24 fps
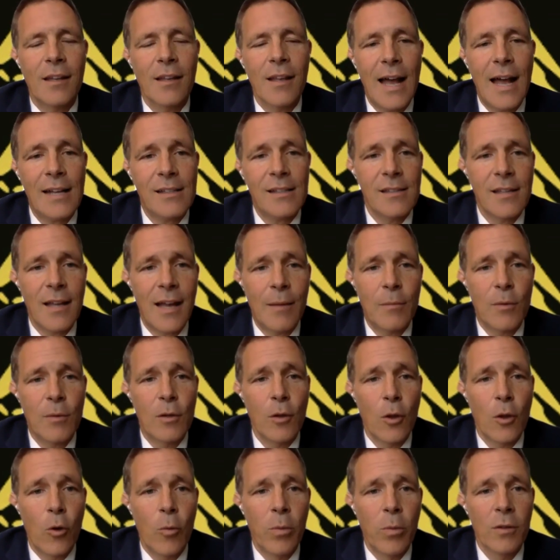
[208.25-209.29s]
last time
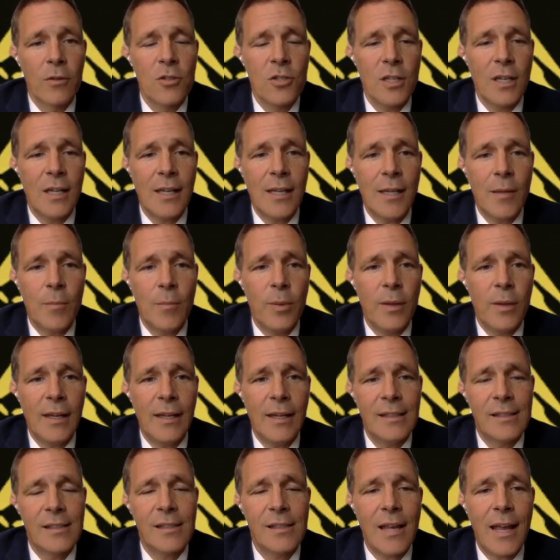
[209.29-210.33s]
global
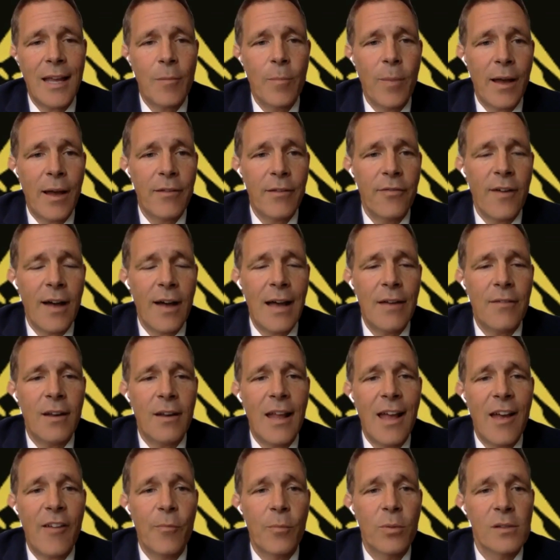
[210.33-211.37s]
GDP sank by
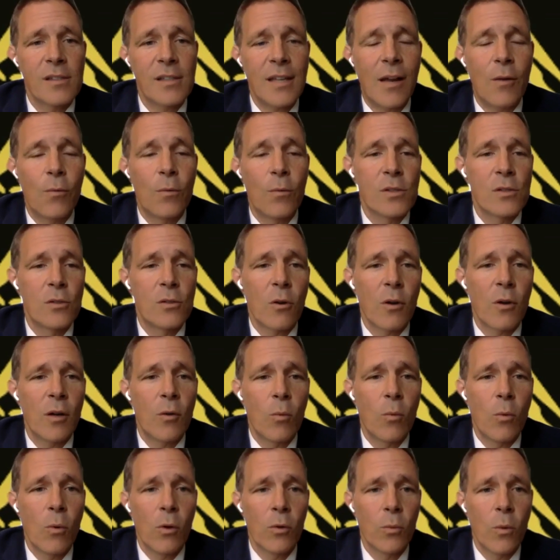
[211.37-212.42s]
5.5% was during
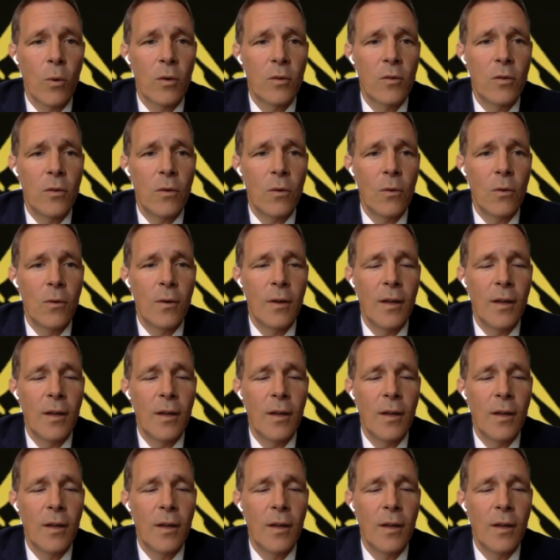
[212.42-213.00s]
World War II.